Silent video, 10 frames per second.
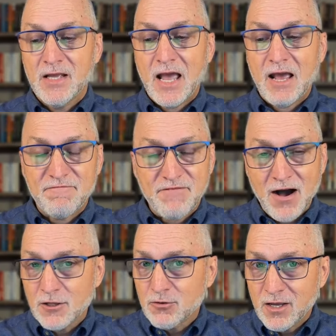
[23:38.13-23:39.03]
and
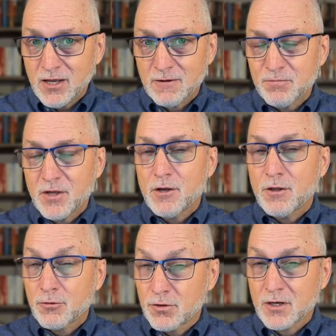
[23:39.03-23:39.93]
follow him
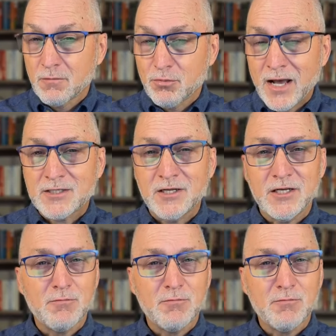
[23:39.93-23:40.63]
through the complexities.